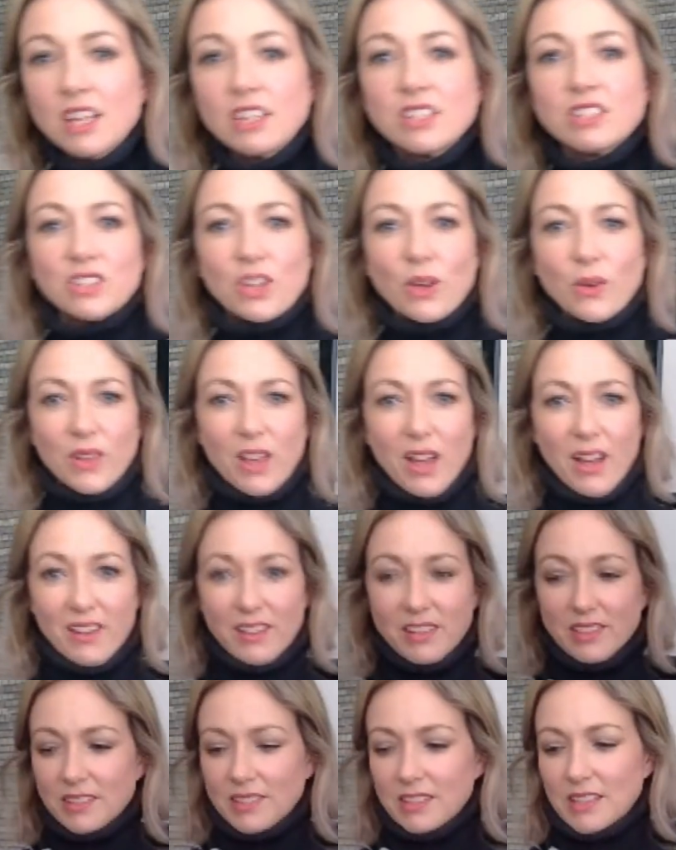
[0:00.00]

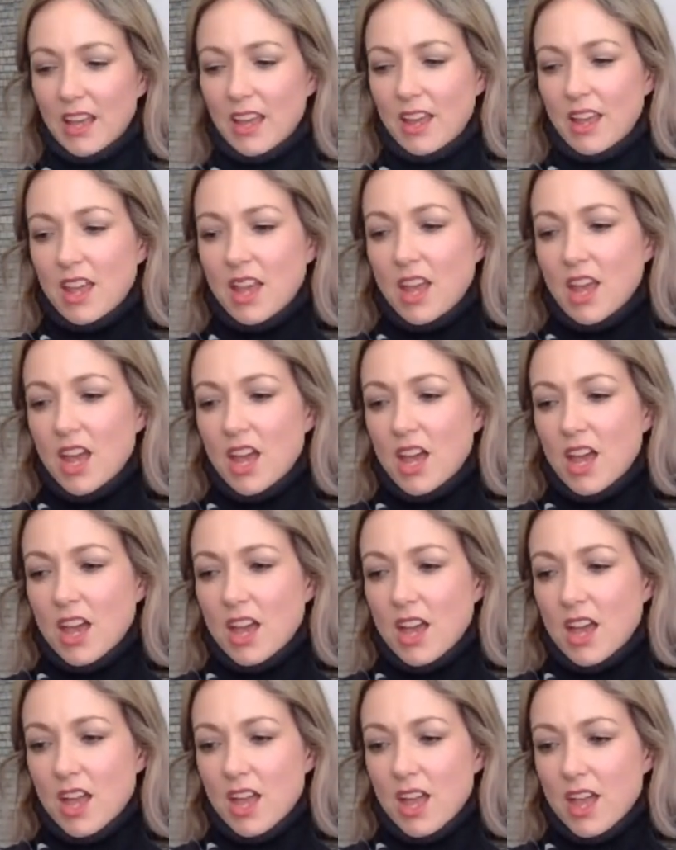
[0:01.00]
Solgar's
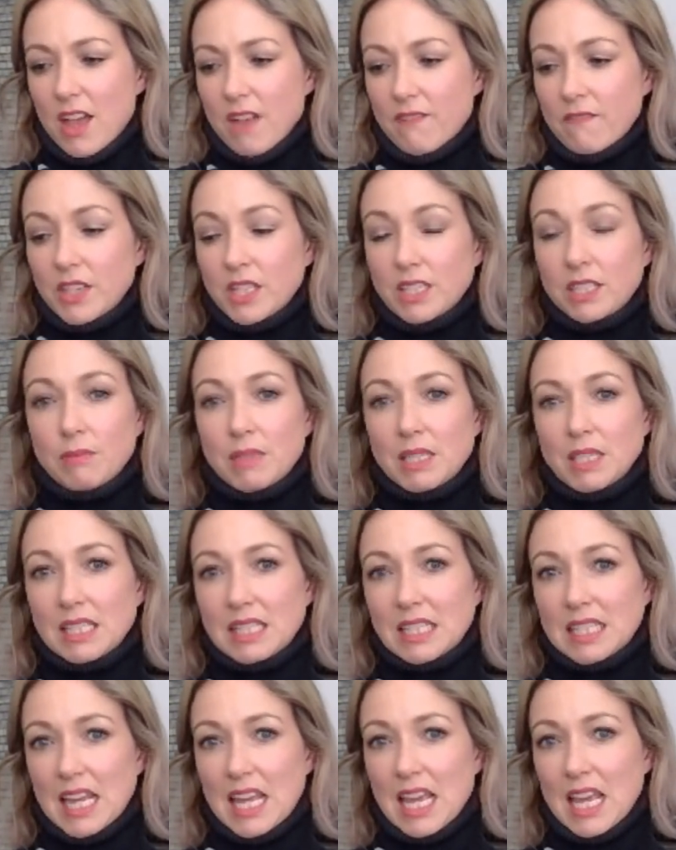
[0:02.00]
vitamin
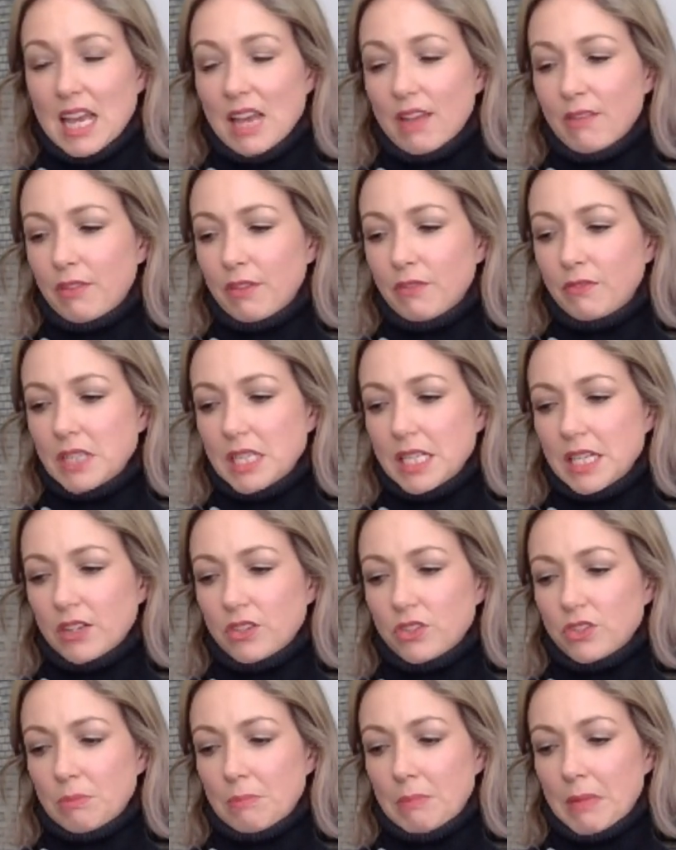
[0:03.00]
C at
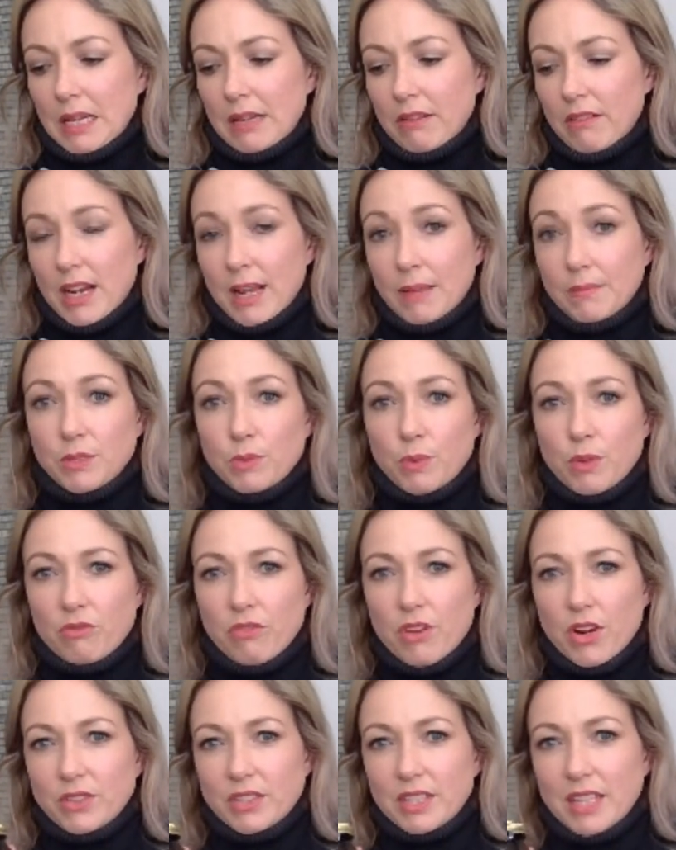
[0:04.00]
1500 milligrams with
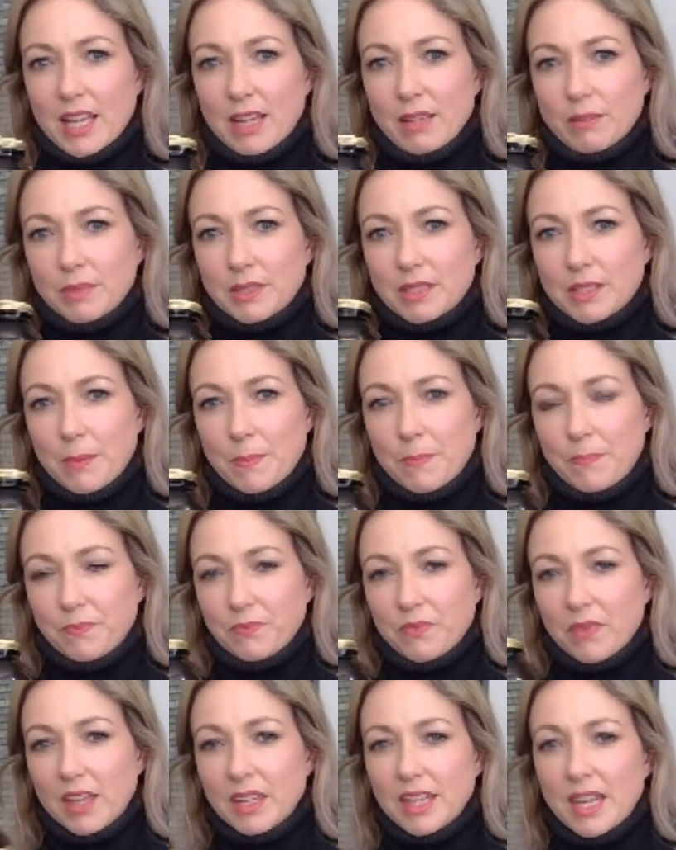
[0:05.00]
rose hips.
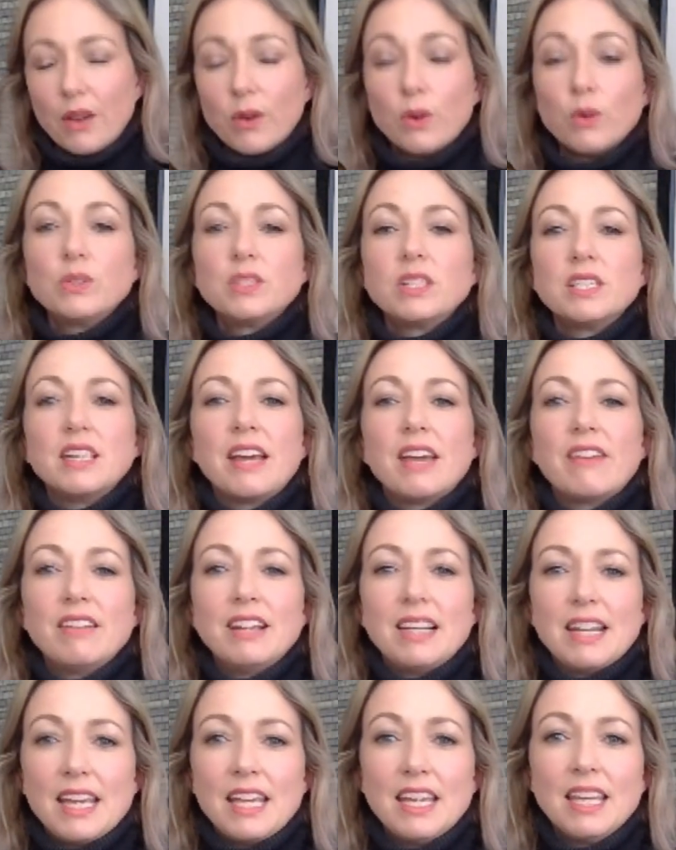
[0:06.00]
Now,
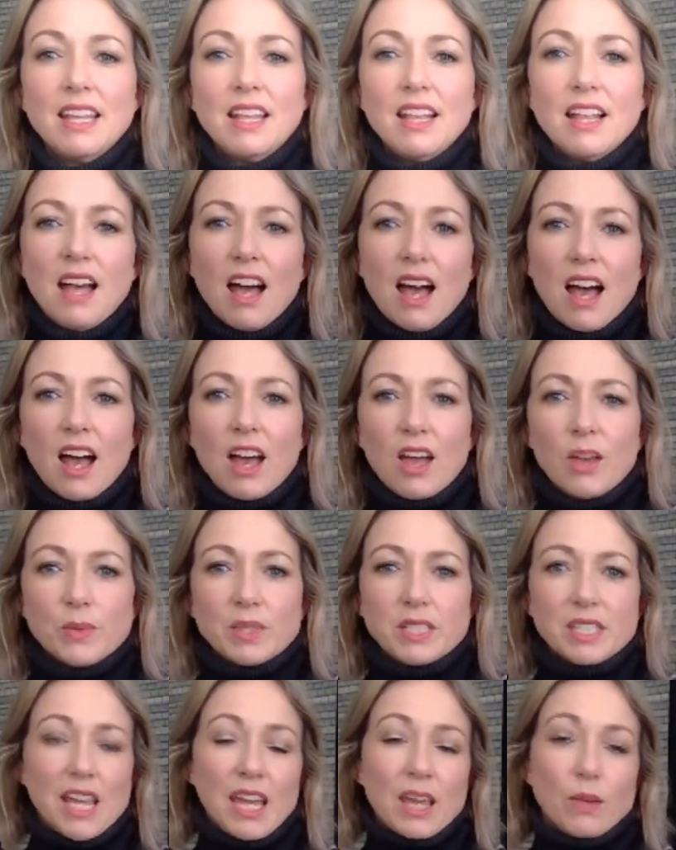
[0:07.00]
ordinarily, I would
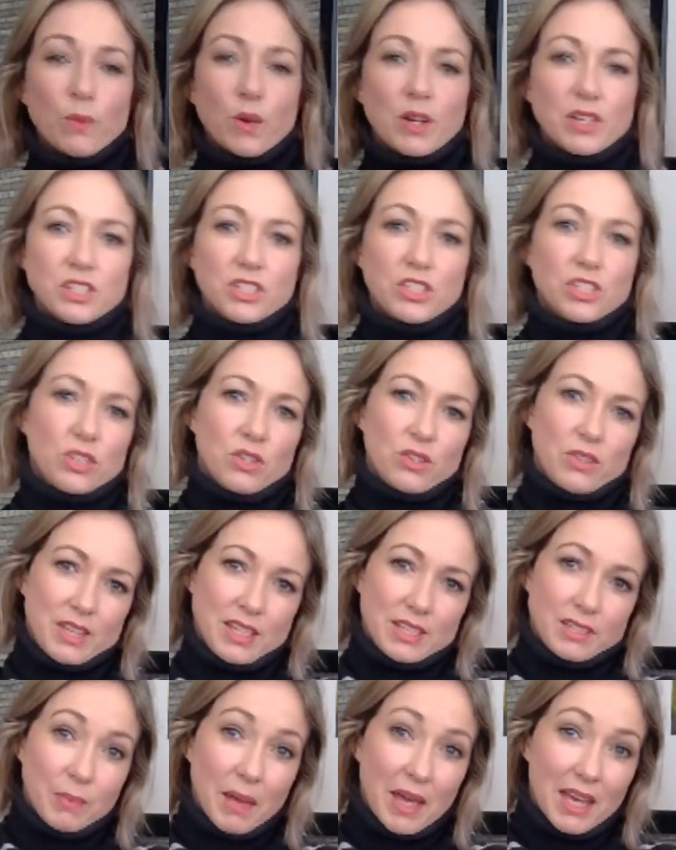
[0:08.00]
take 1 to 2 of these
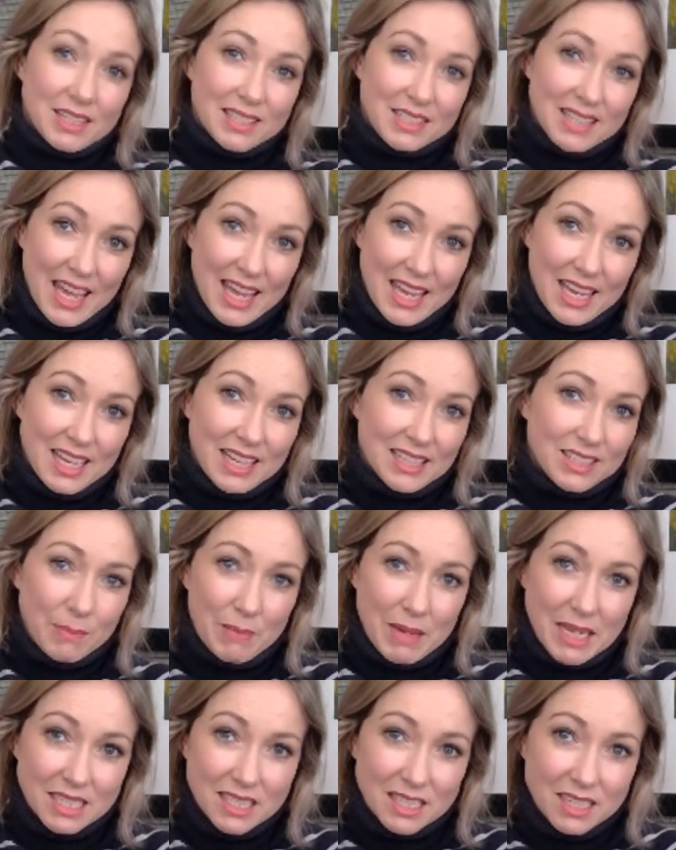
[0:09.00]
per day as a
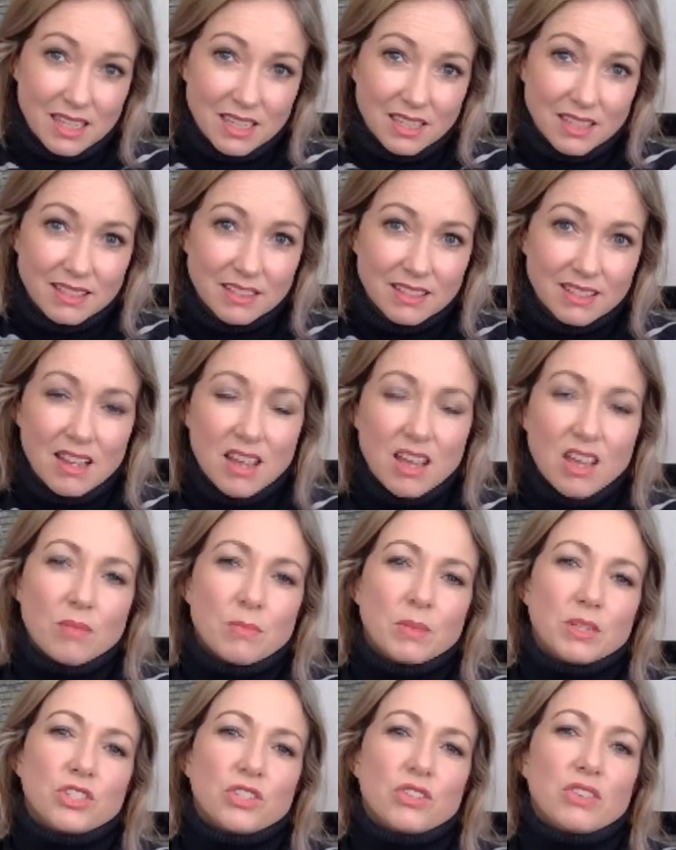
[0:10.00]
maintenance, but
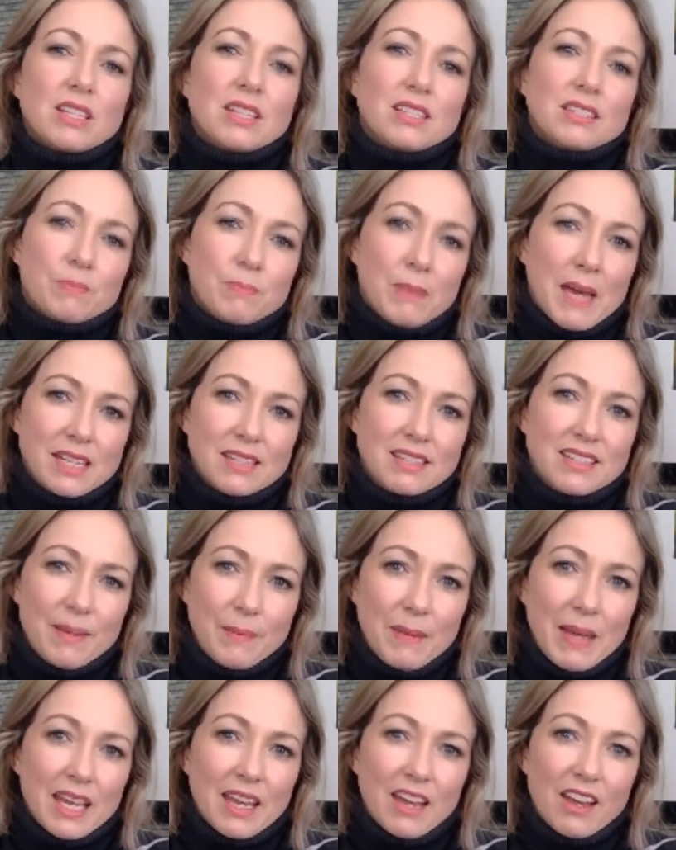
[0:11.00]
during this
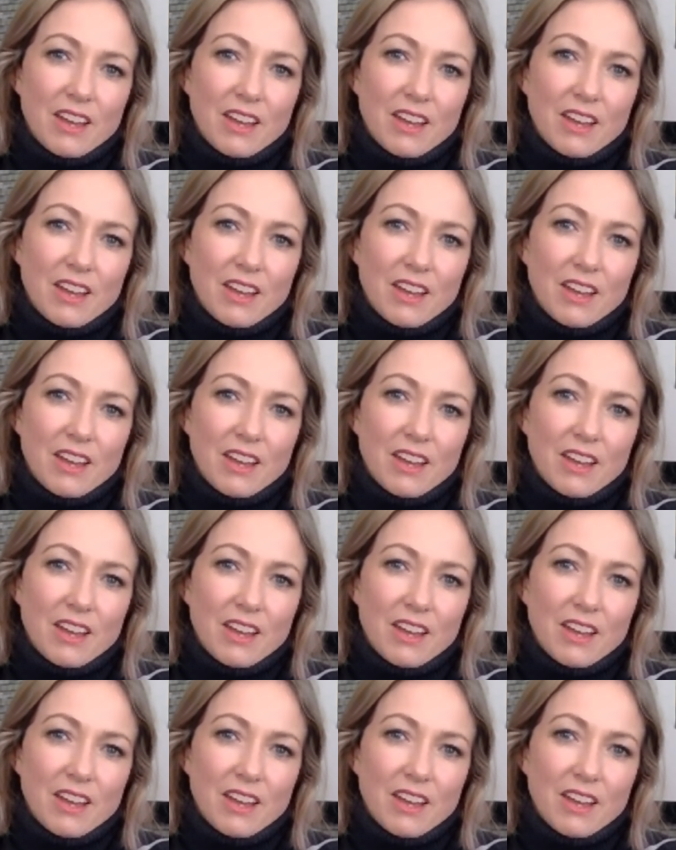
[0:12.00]
pandemic,